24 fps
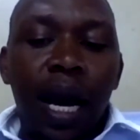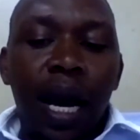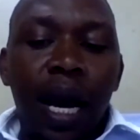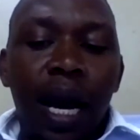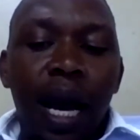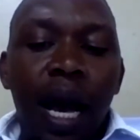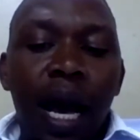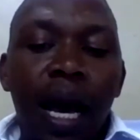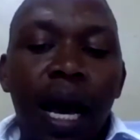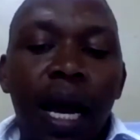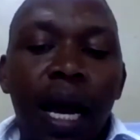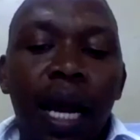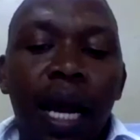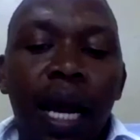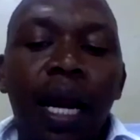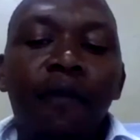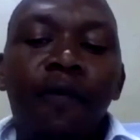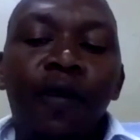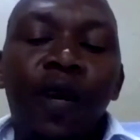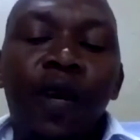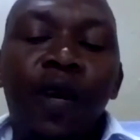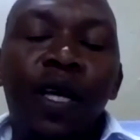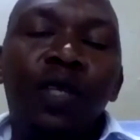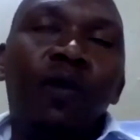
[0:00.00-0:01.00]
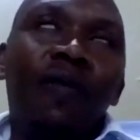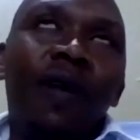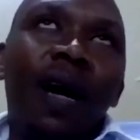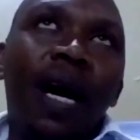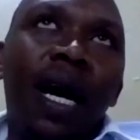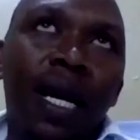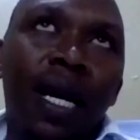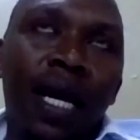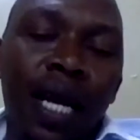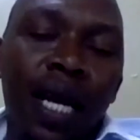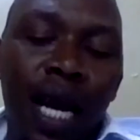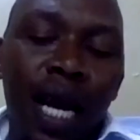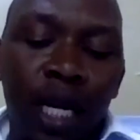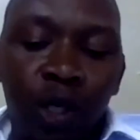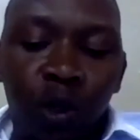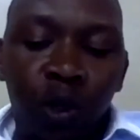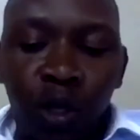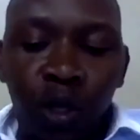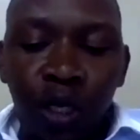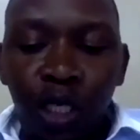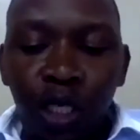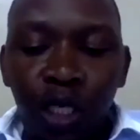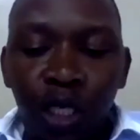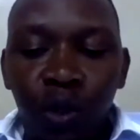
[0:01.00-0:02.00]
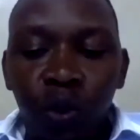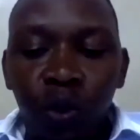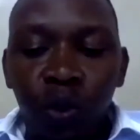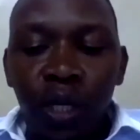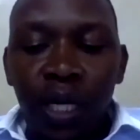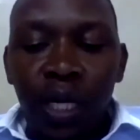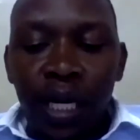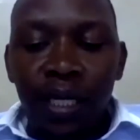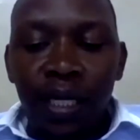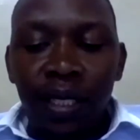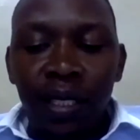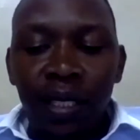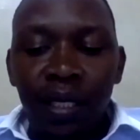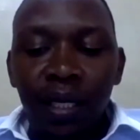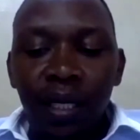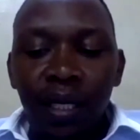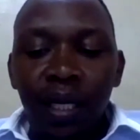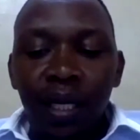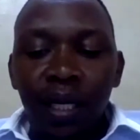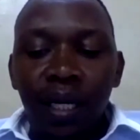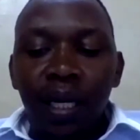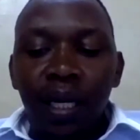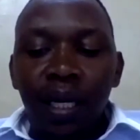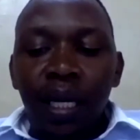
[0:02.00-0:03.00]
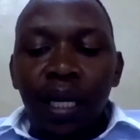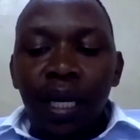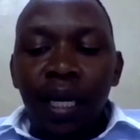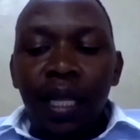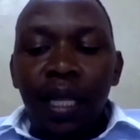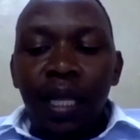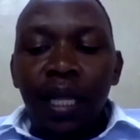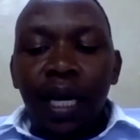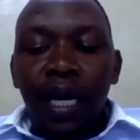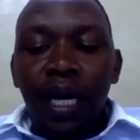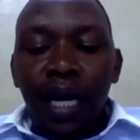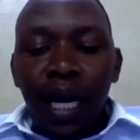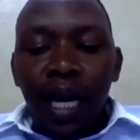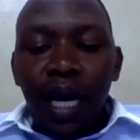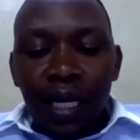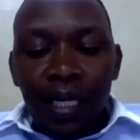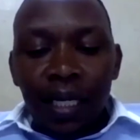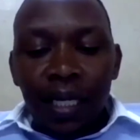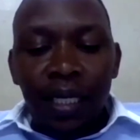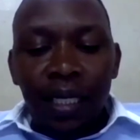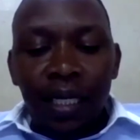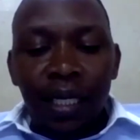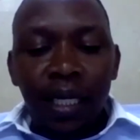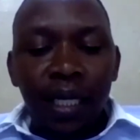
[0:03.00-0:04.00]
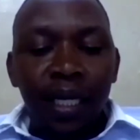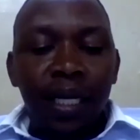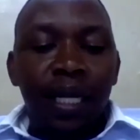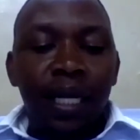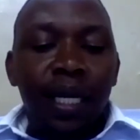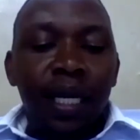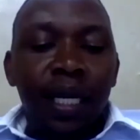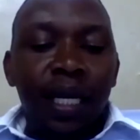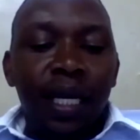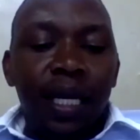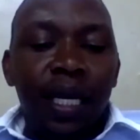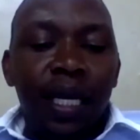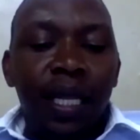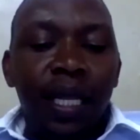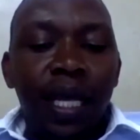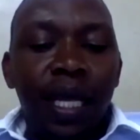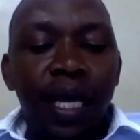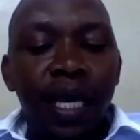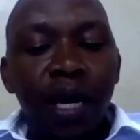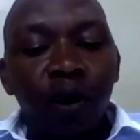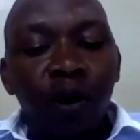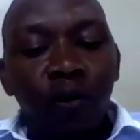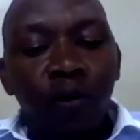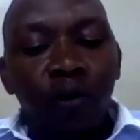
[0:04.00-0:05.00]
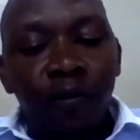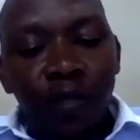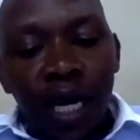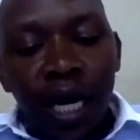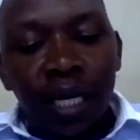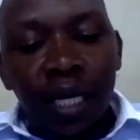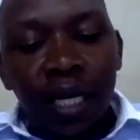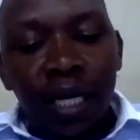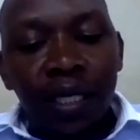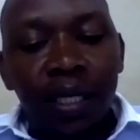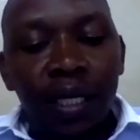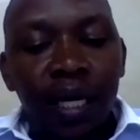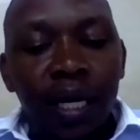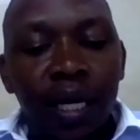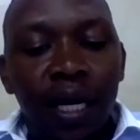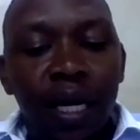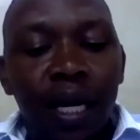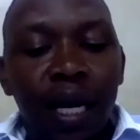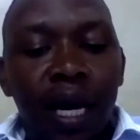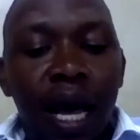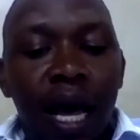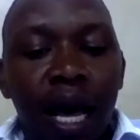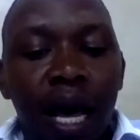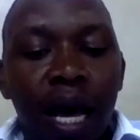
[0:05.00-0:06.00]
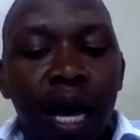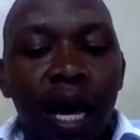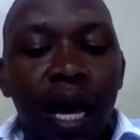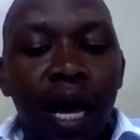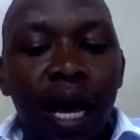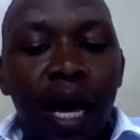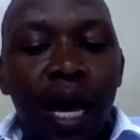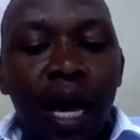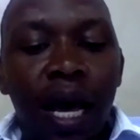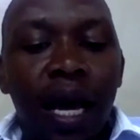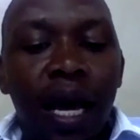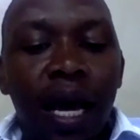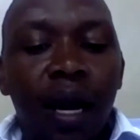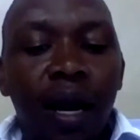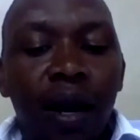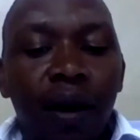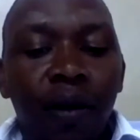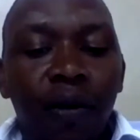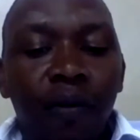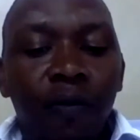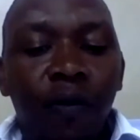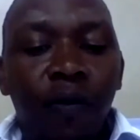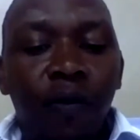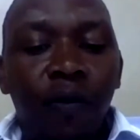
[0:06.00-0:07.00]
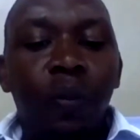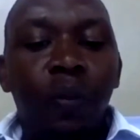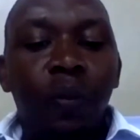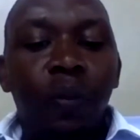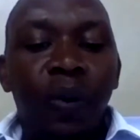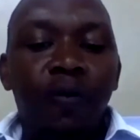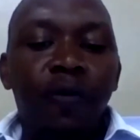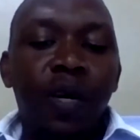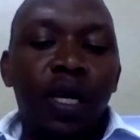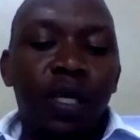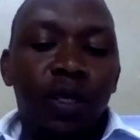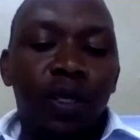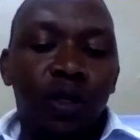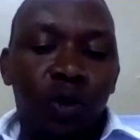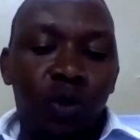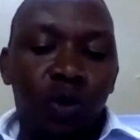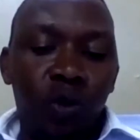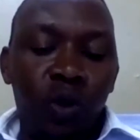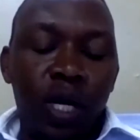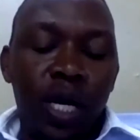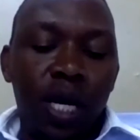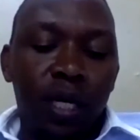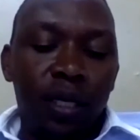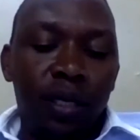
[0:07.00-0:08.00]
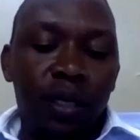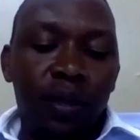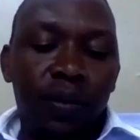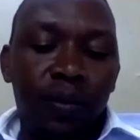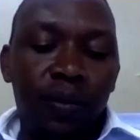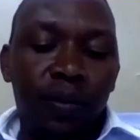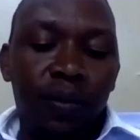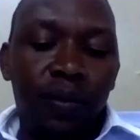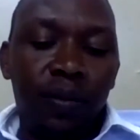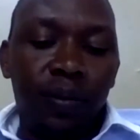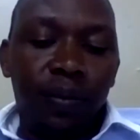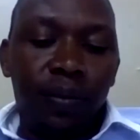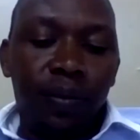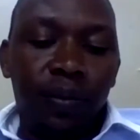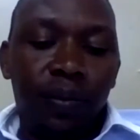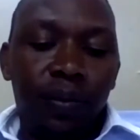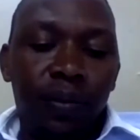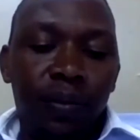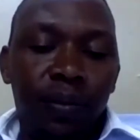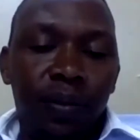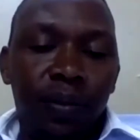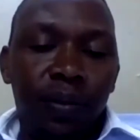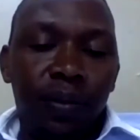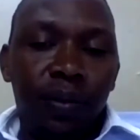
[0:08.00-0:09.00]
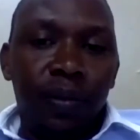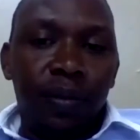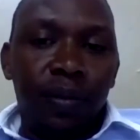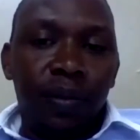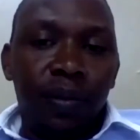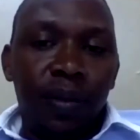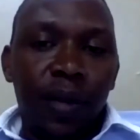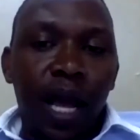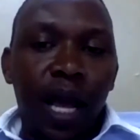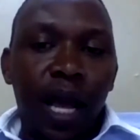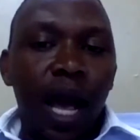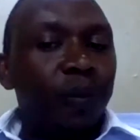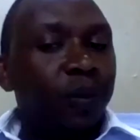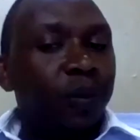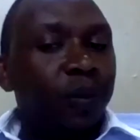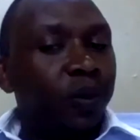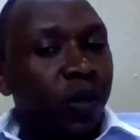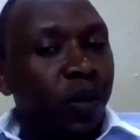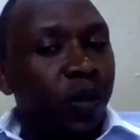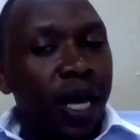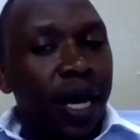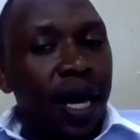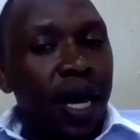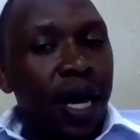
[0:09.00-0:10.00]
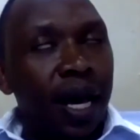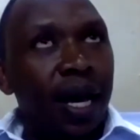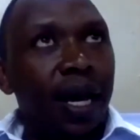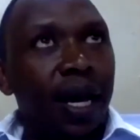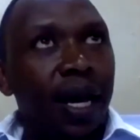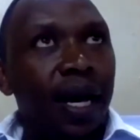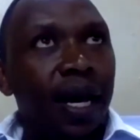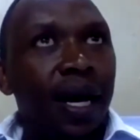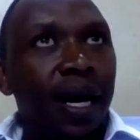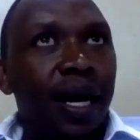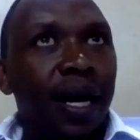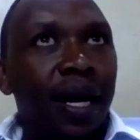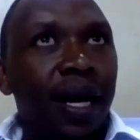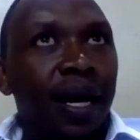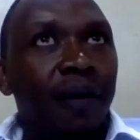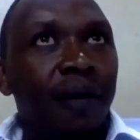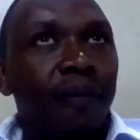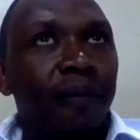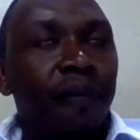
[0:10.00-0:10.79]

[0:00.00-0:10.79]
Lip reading: an average of 122 days in the country in the year of tax for the previous 2 years. Up to there,